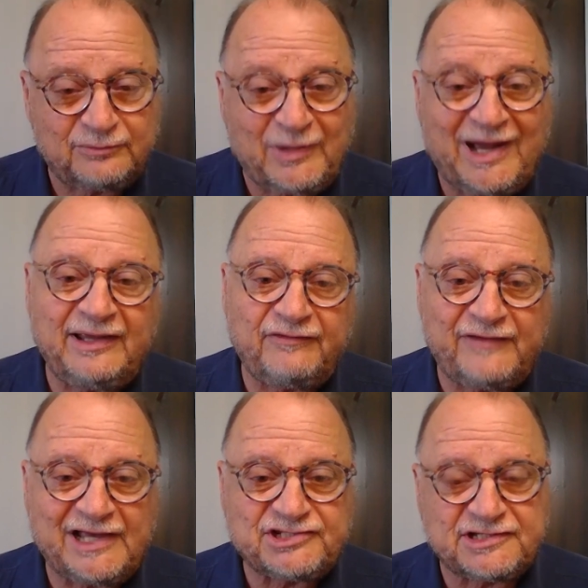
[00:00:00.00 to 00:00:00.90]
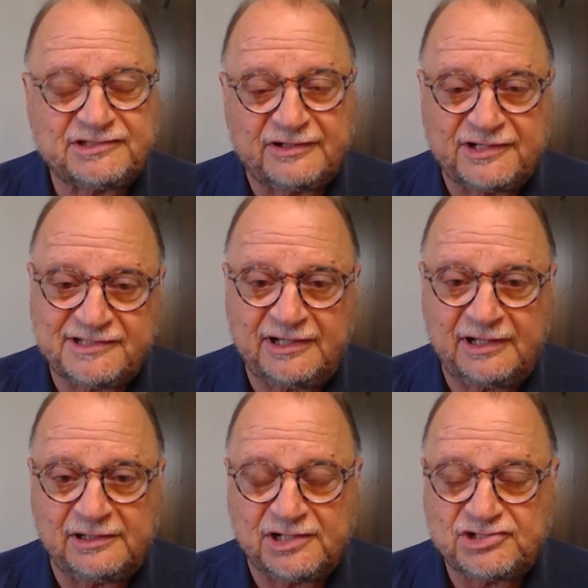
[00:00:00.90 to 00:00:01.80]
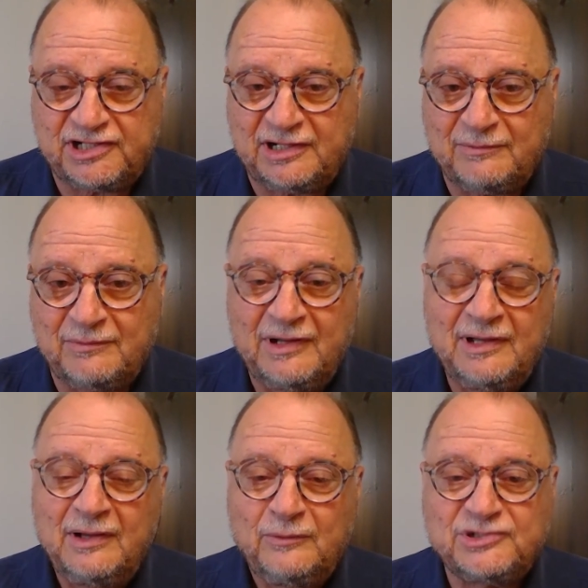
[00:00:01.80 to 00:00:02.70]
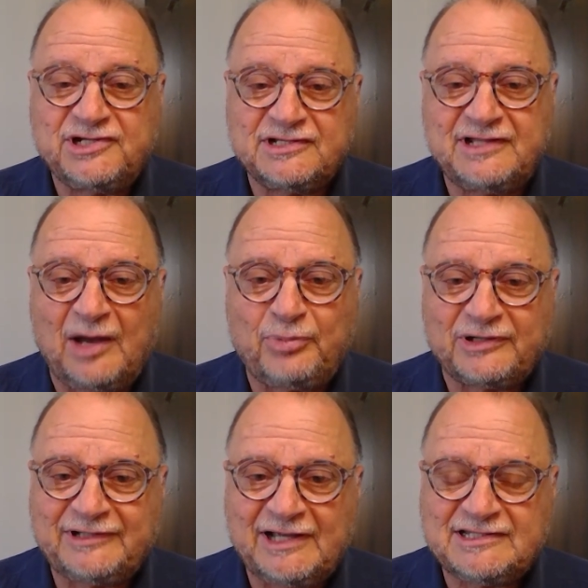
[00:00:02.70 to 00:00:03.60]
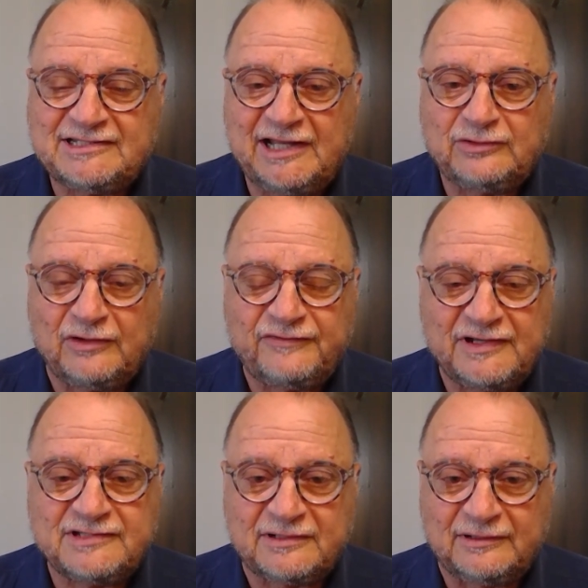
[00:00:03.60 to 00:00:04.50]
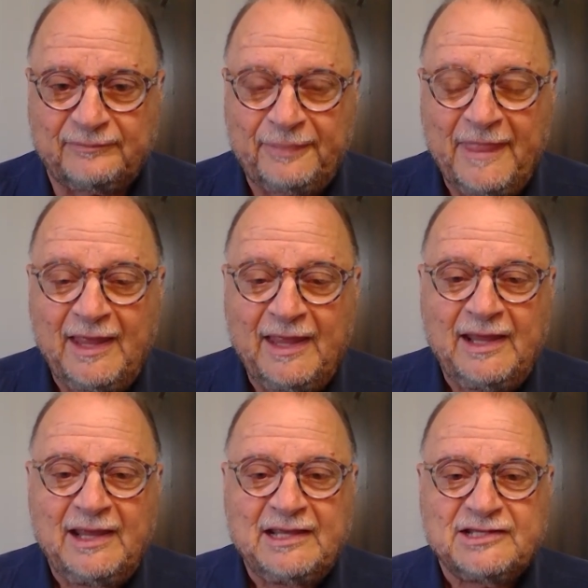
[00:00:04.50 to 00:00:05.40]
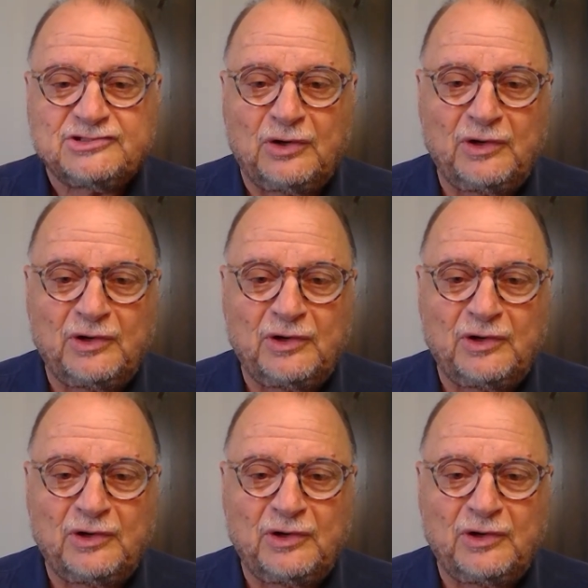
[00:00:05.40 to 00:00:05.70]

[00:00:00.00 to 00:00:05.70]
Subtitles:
by a fascist regime, which is the apartheid state of Israel. So